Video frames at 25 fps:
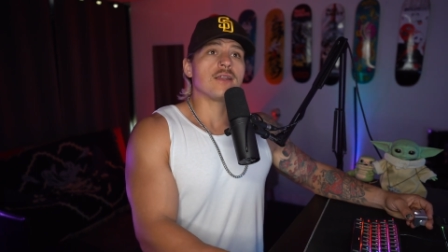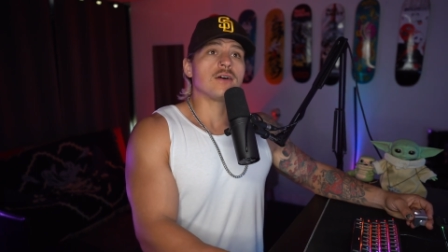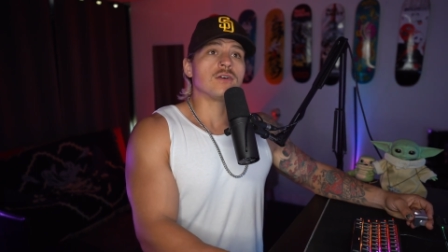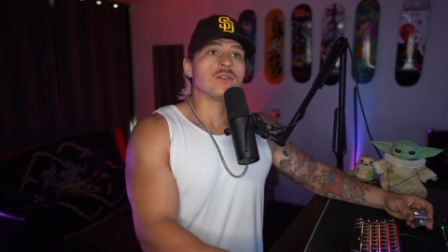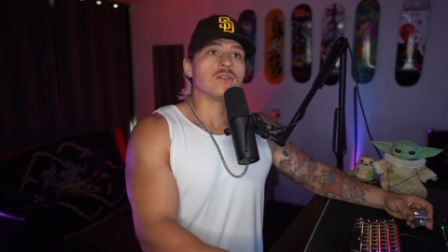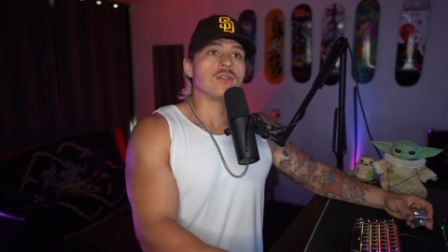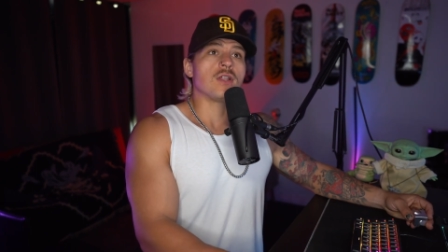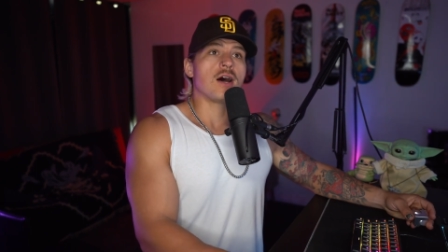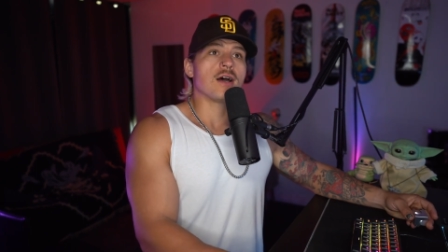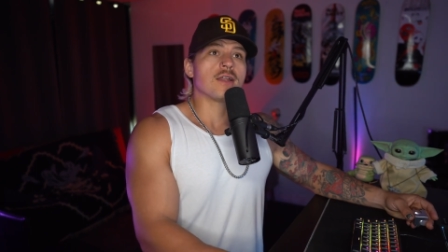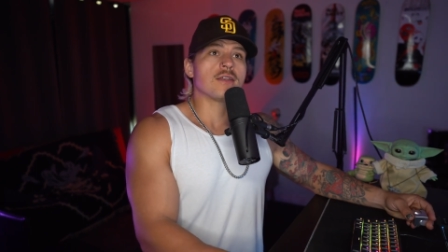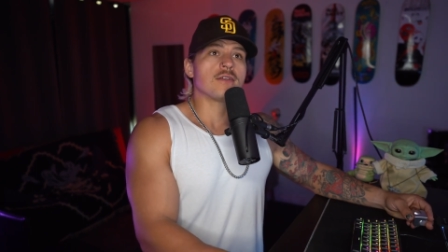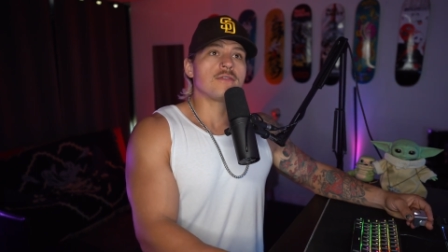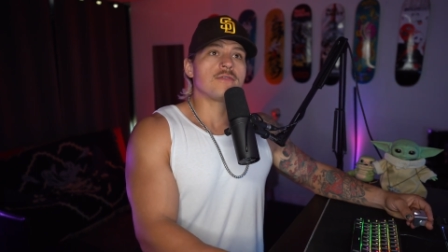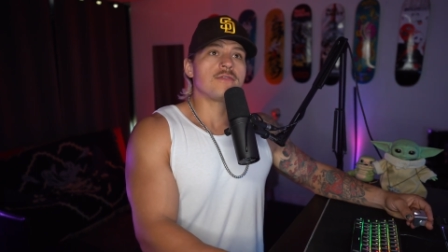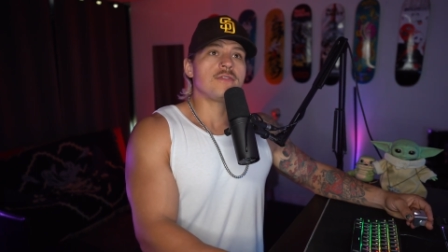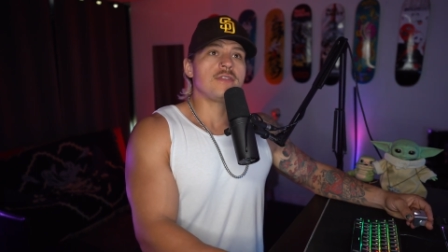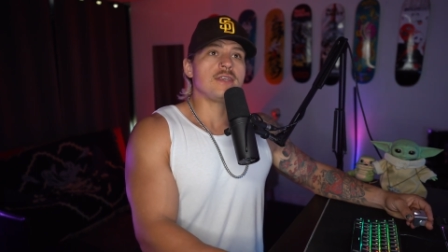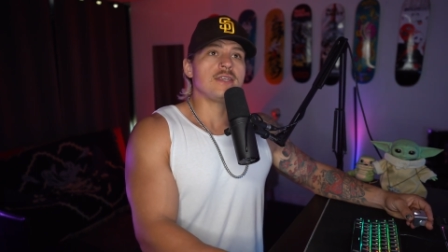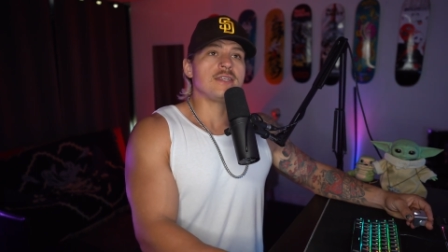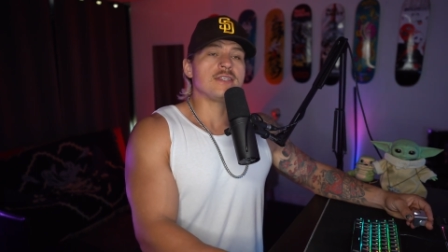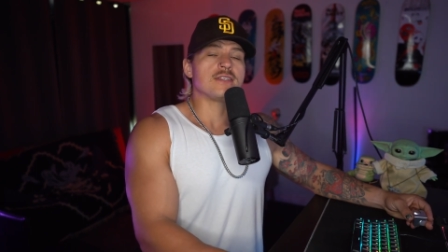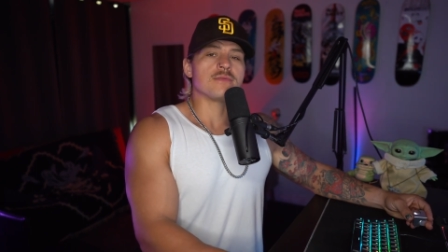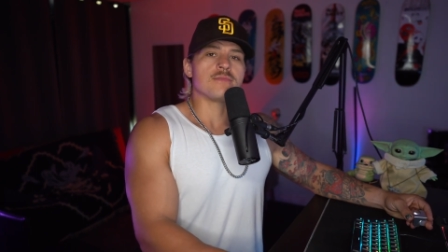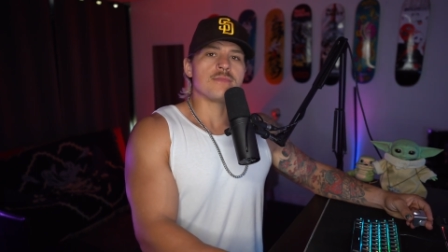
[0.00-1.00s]
a lot of
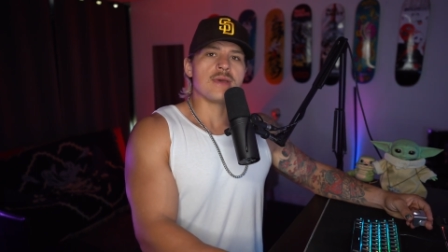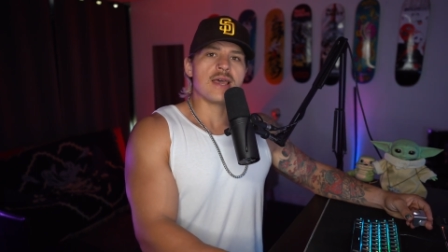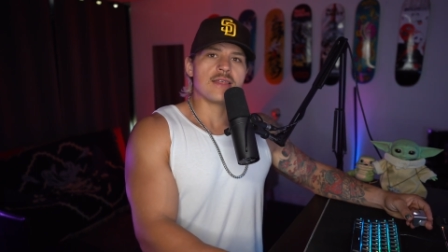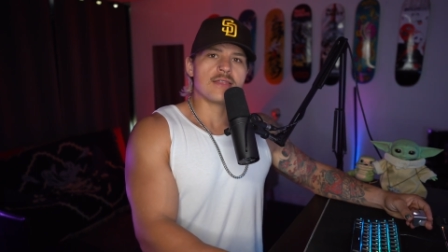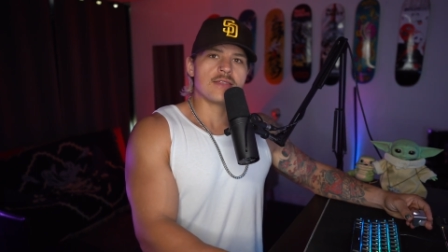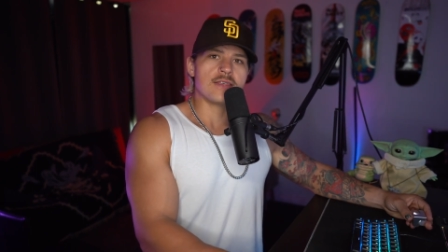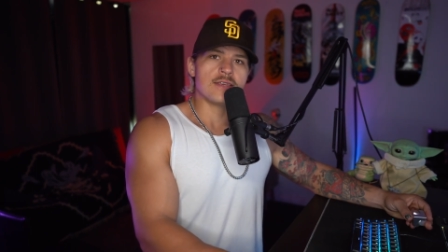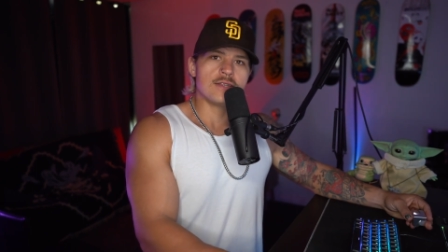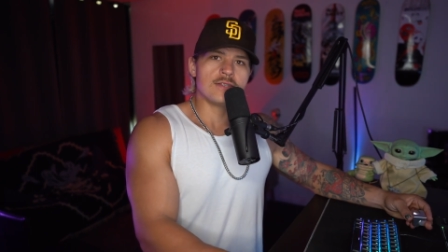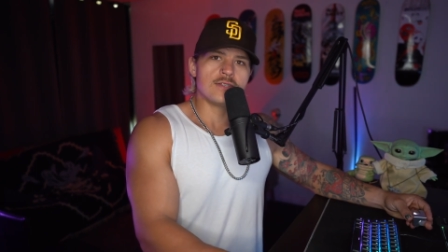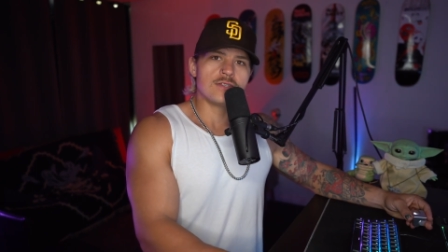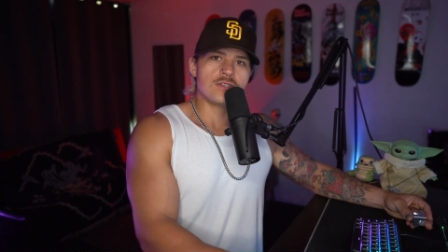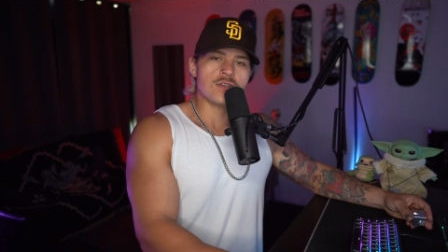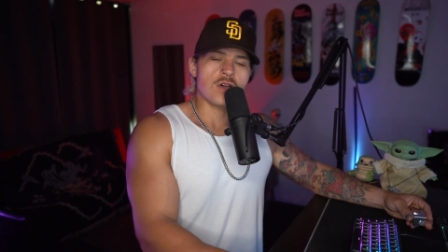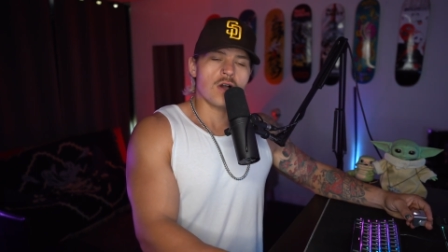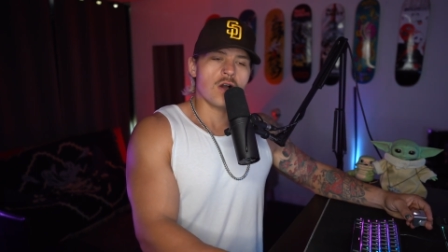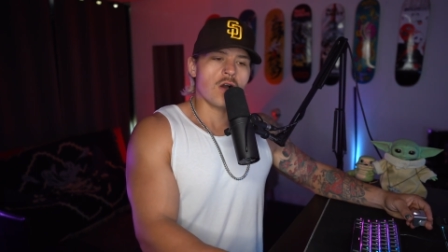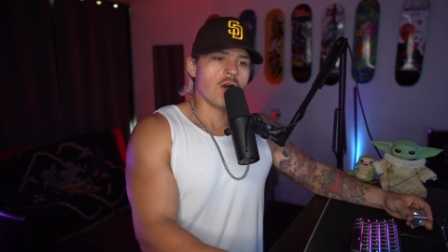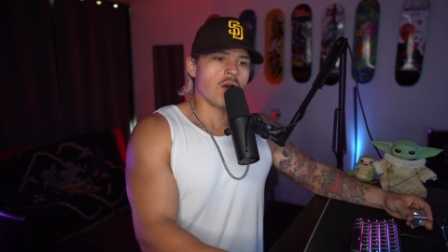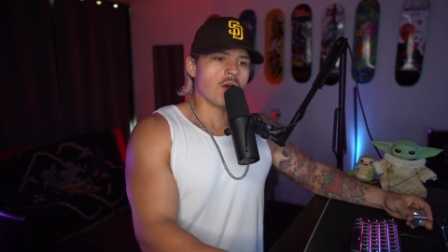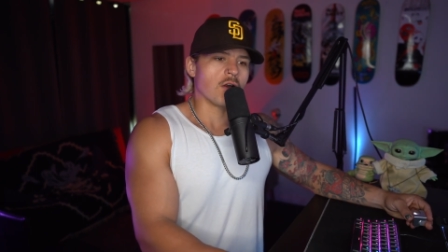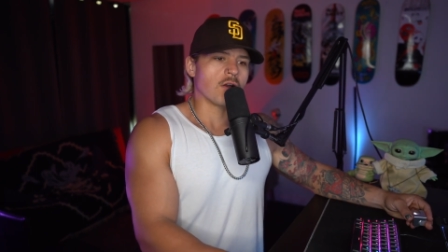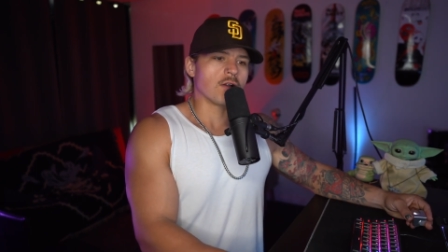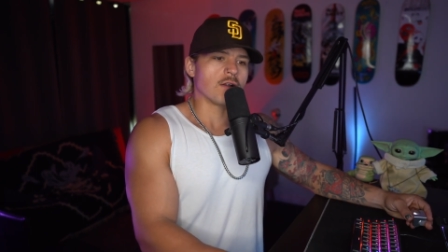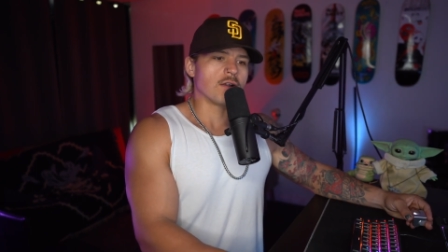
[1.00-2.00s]
these methods
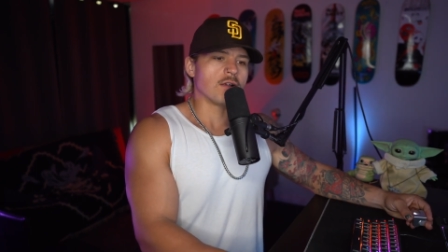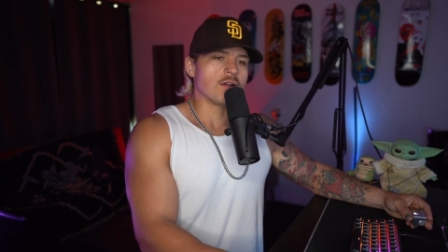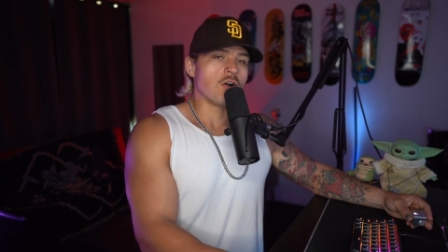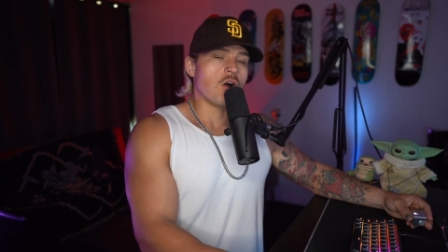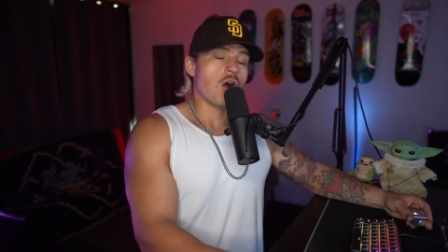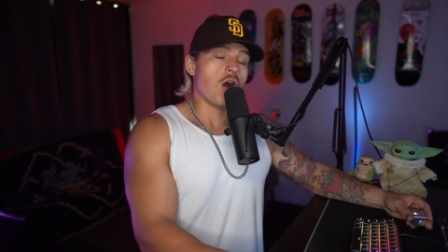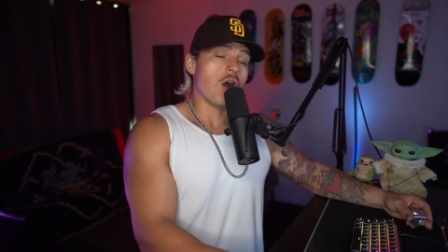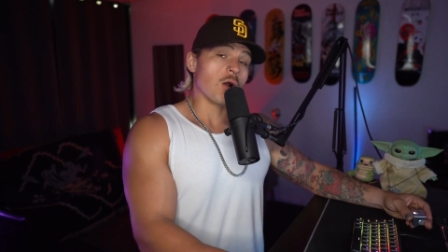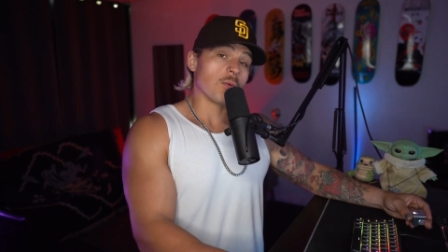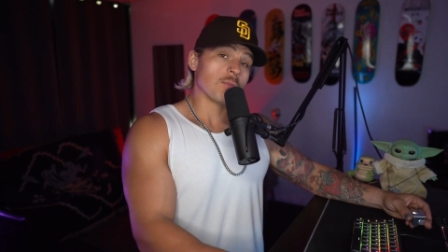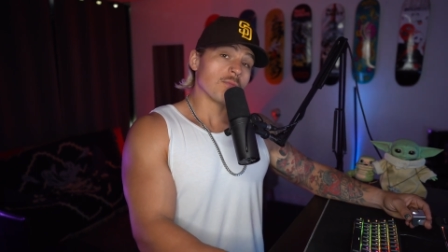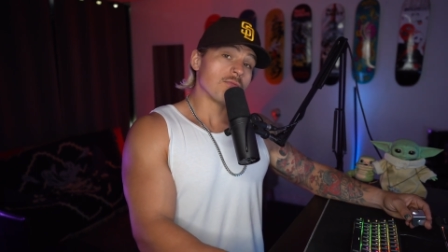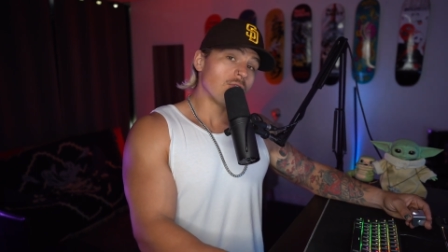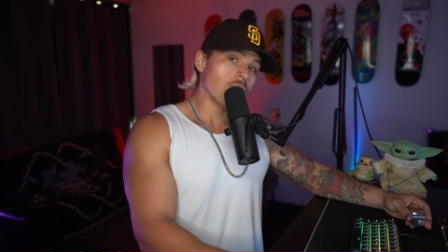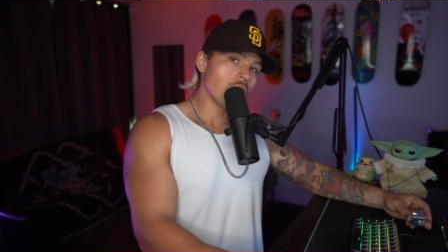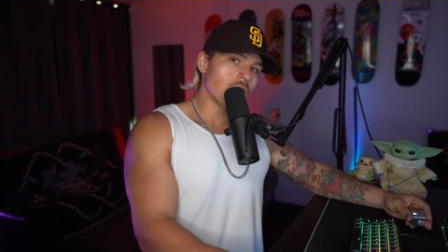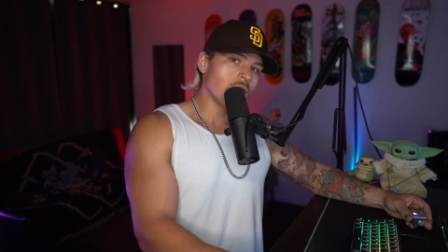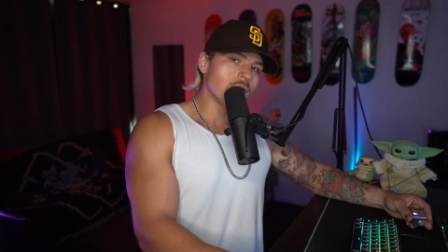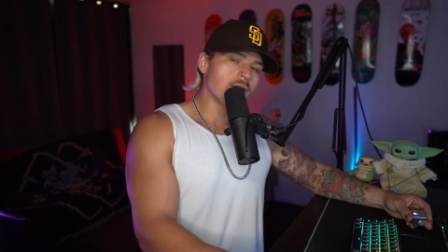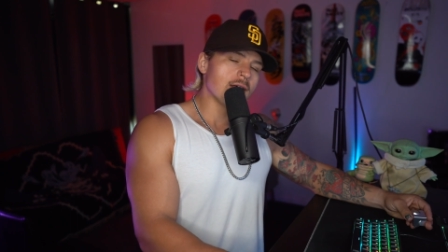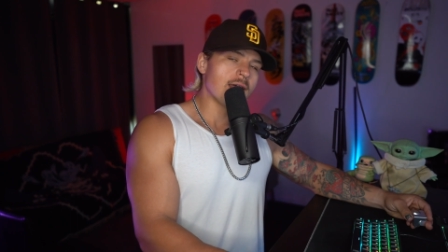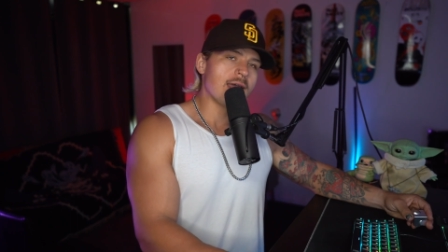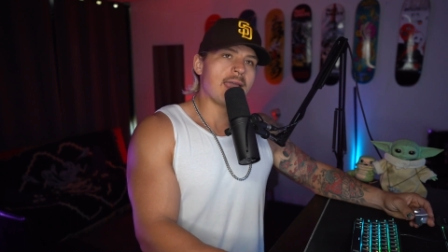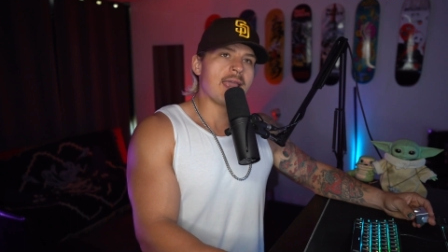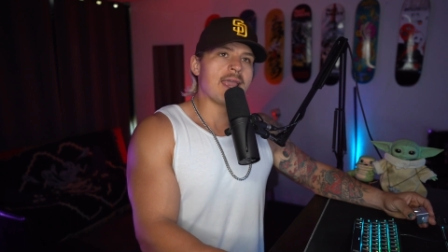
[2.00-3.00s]
are
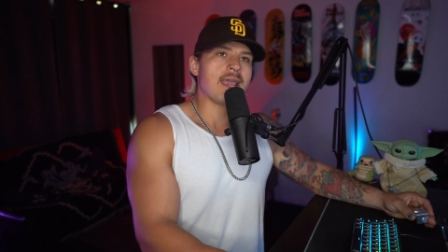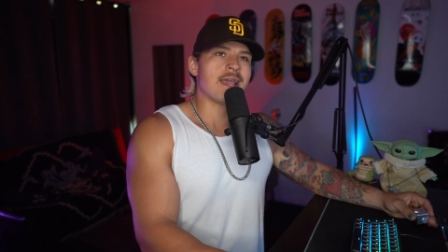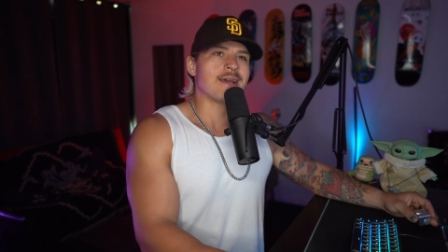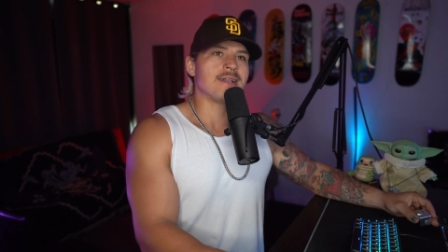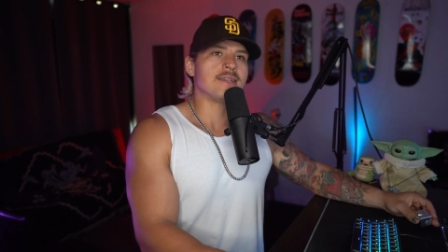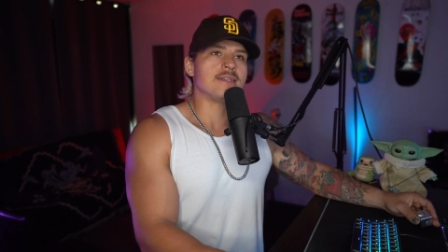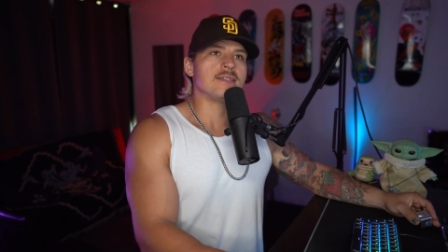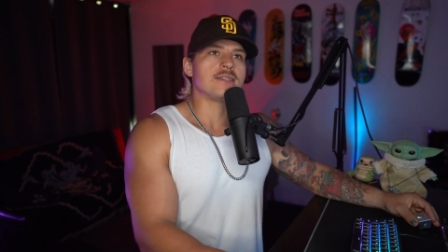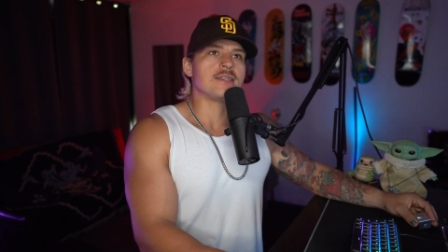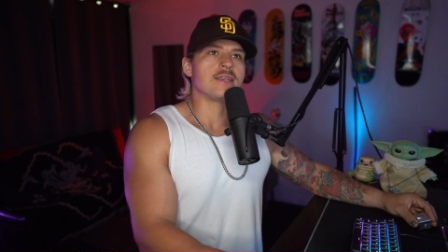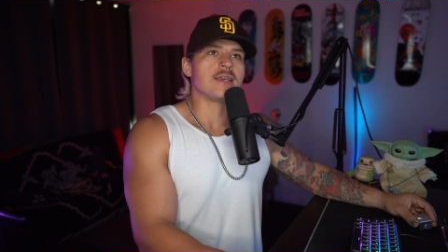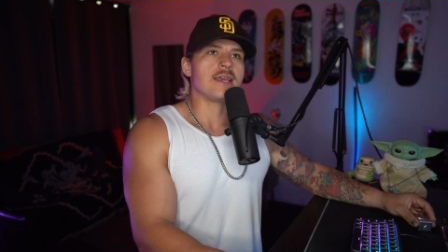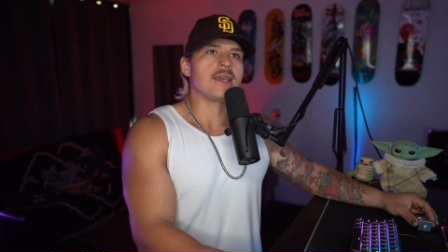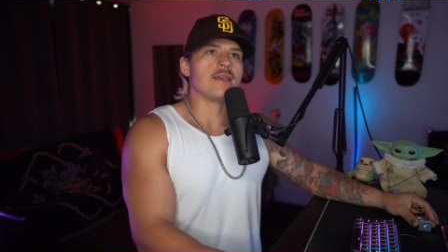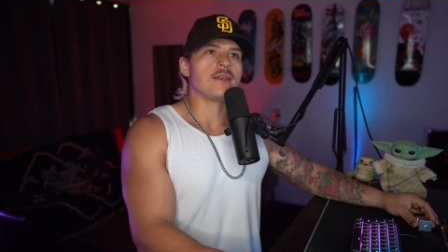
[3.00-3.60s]
harmful and